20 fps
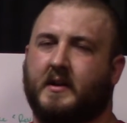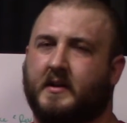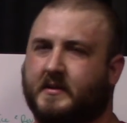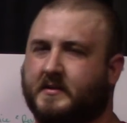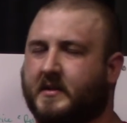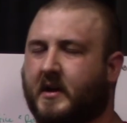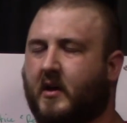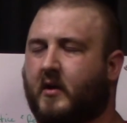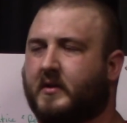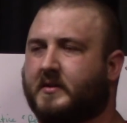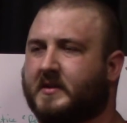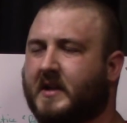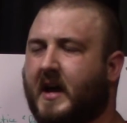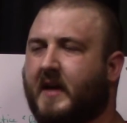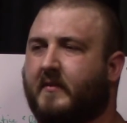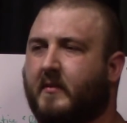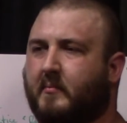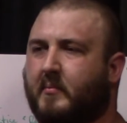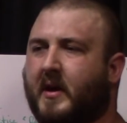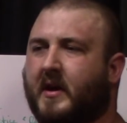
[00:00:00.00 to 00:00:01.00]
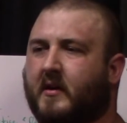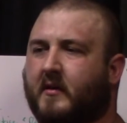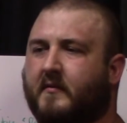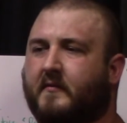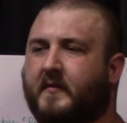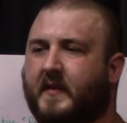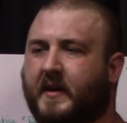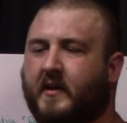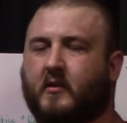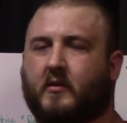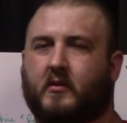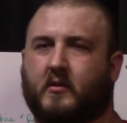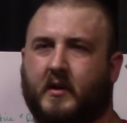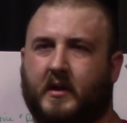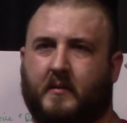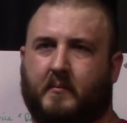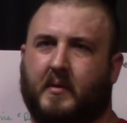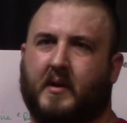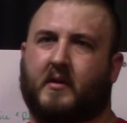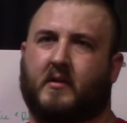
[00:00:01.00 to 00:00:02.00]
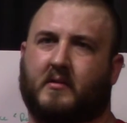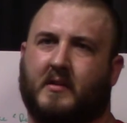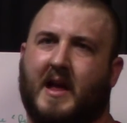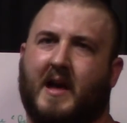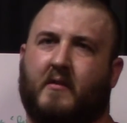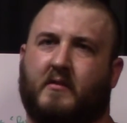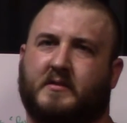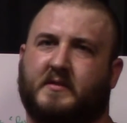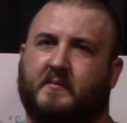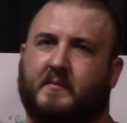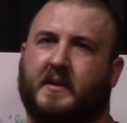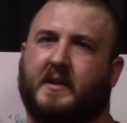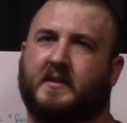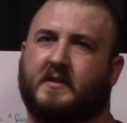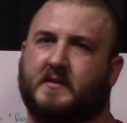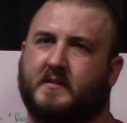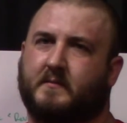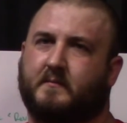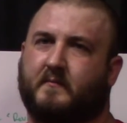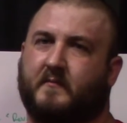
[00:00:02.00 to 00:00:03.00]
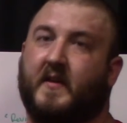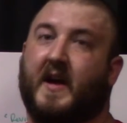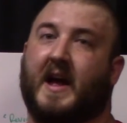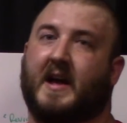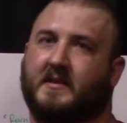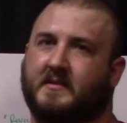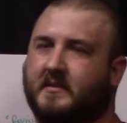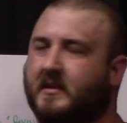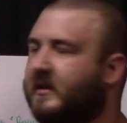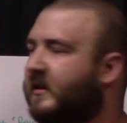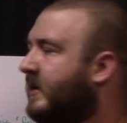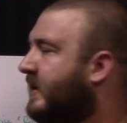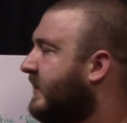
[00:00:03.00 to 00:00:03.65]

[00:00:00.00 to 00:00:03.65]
So it's kind of a better feel and a better allowance of being fast.